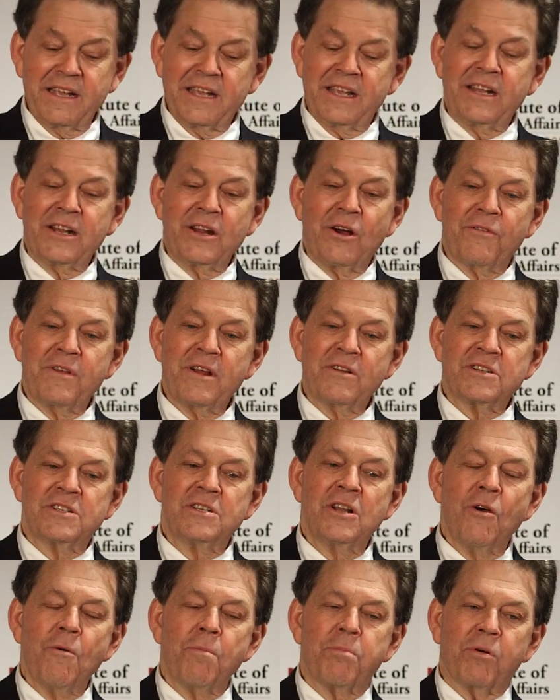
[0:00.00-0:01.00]
There's
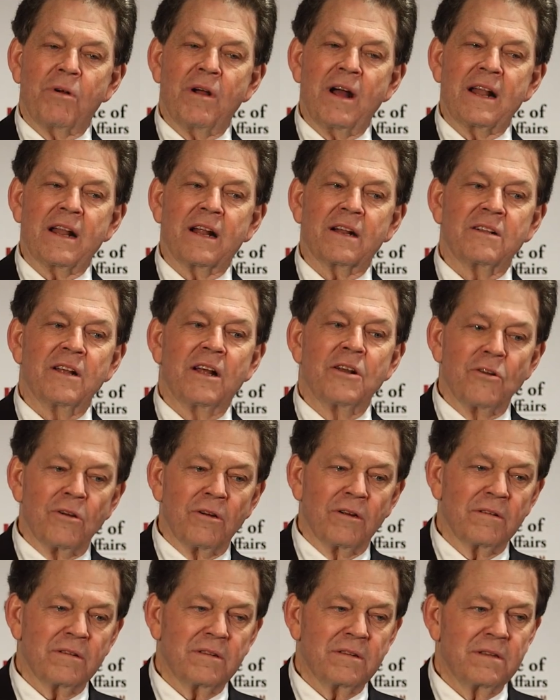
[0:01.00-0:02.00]
no product on
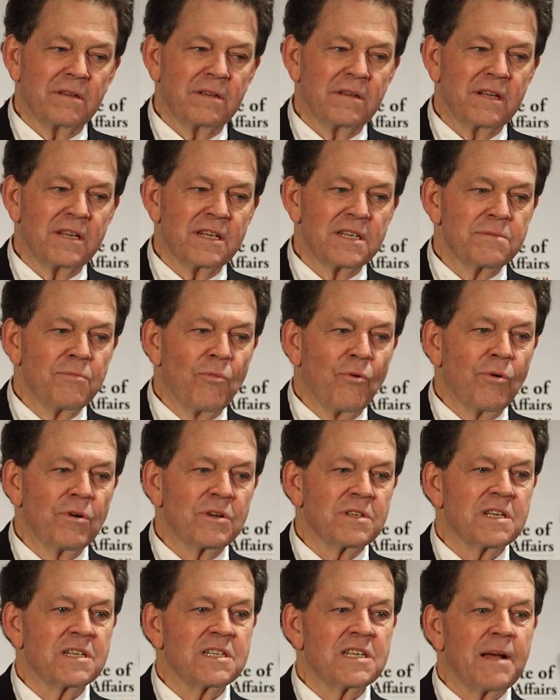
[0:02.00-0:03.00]
earth that is more
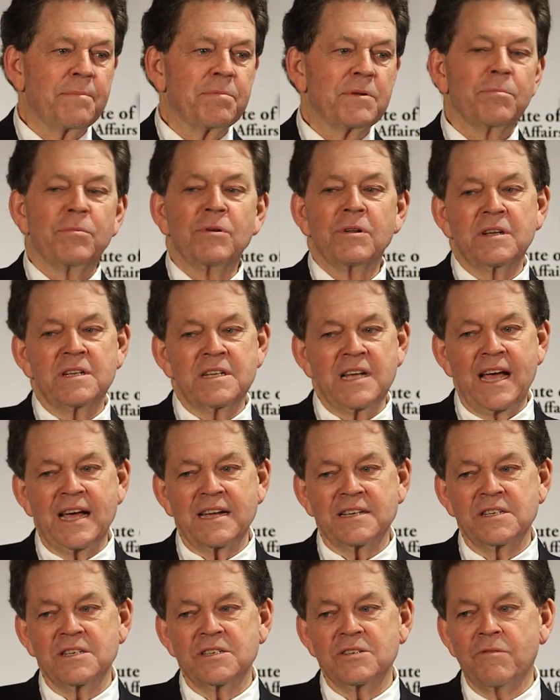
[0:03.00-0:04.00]
susceptible to
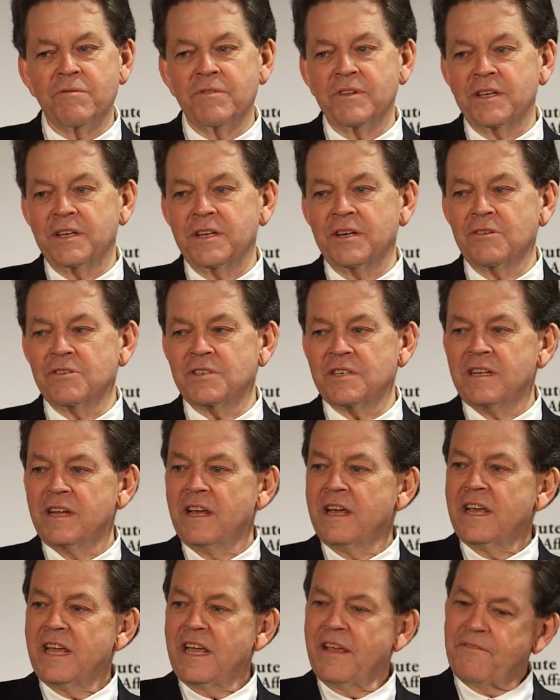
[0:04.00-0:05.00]
taxes over the years. And
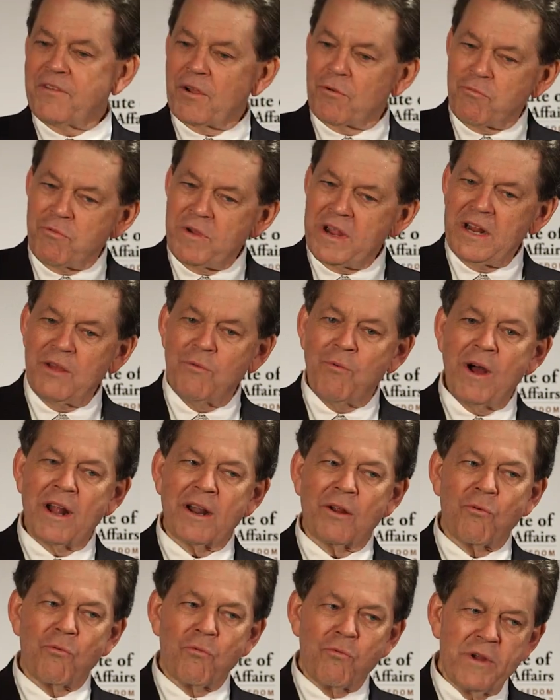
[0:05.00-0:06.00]
if you really
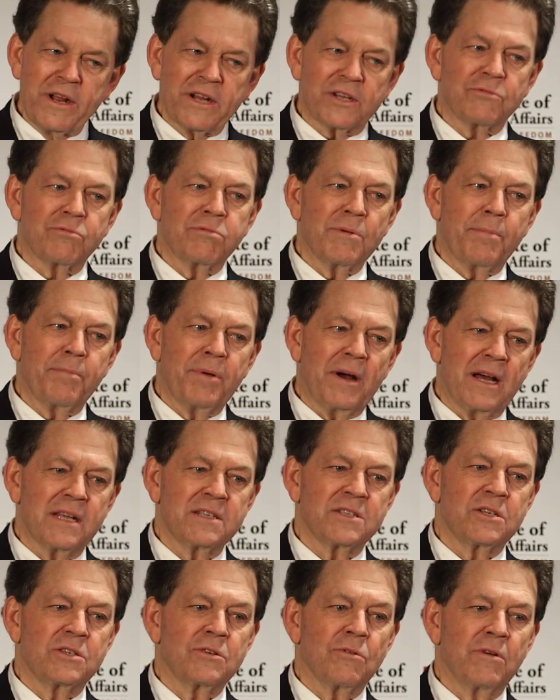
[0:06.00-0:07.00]
want a rich
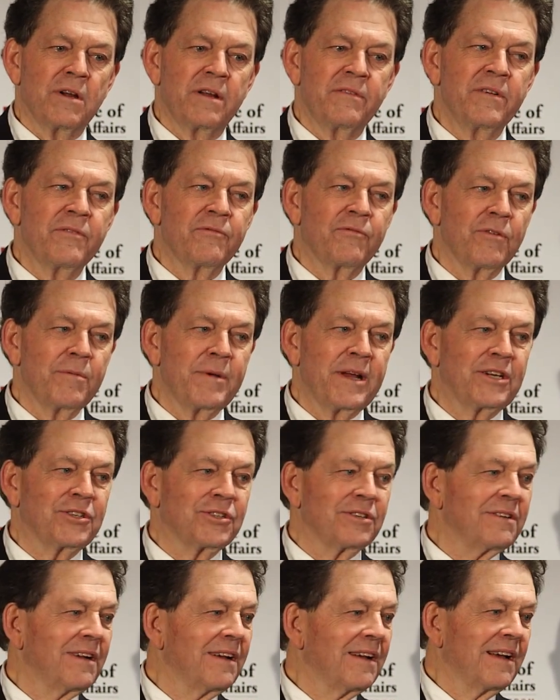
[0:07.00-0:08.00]
repository of
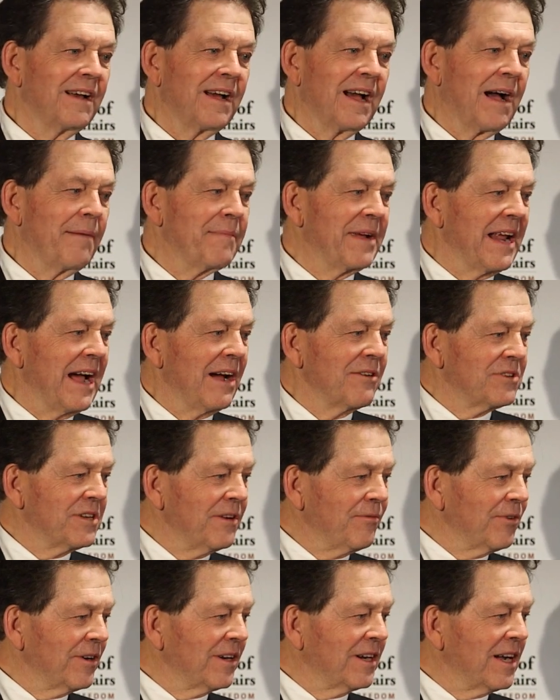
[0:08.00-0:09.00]
information, I mean, how
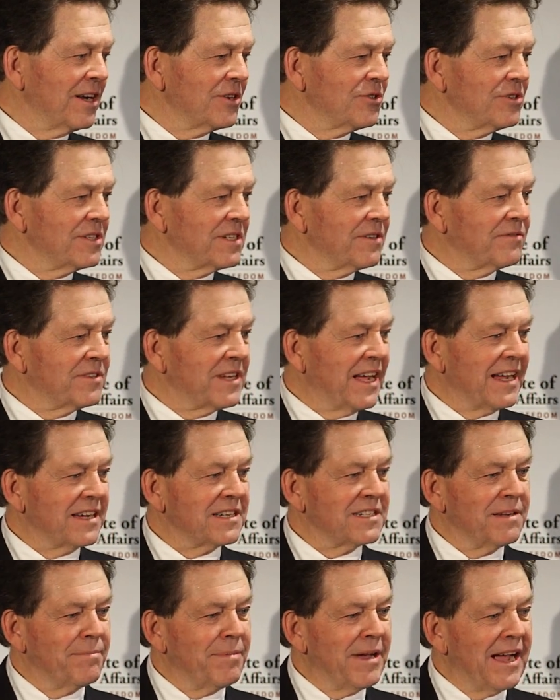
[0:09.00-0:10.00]
different countries have
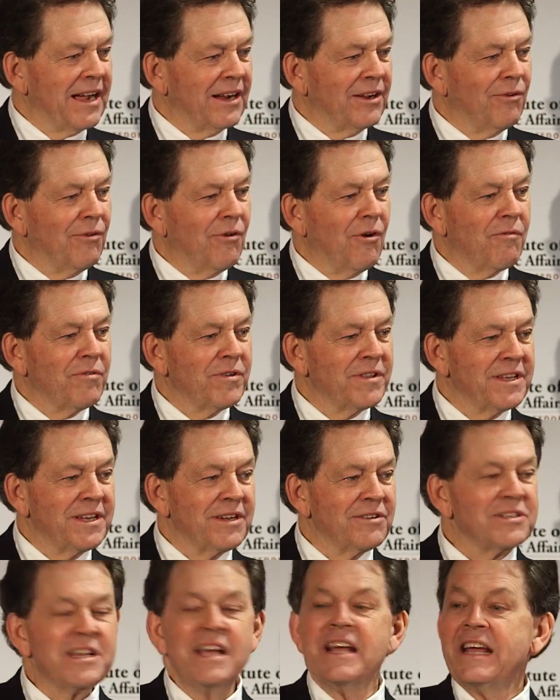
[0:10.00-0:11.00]
taxed tobacco over the
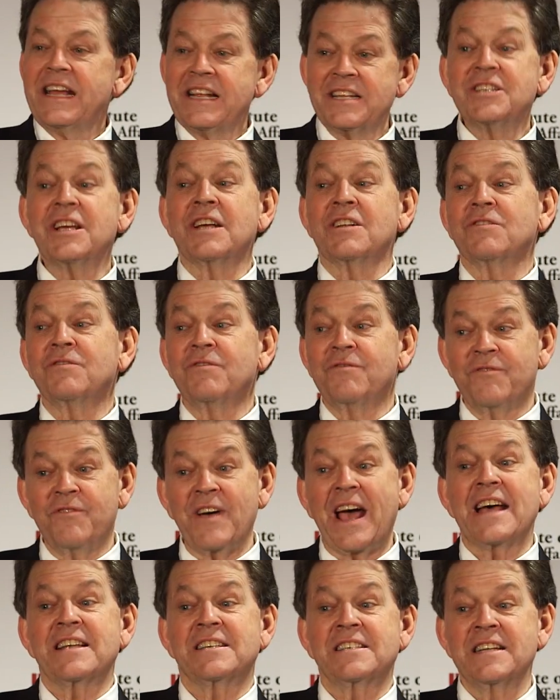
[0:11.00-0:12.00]
years, it's just
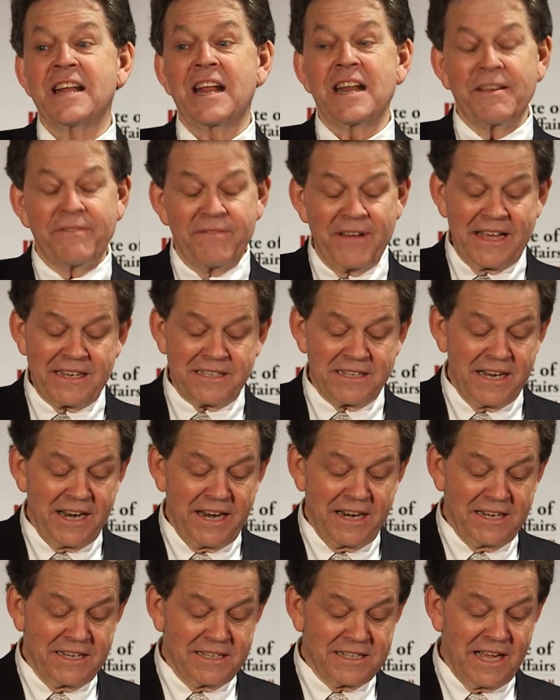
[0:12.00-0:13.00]

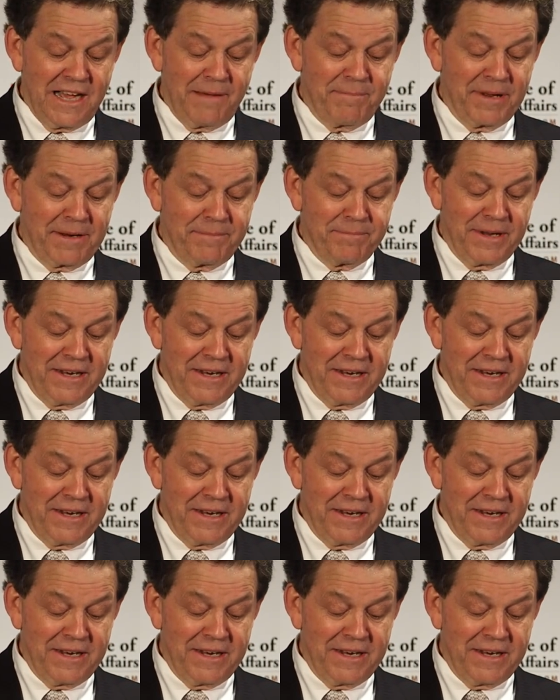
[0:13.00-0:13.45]
fascinating topic.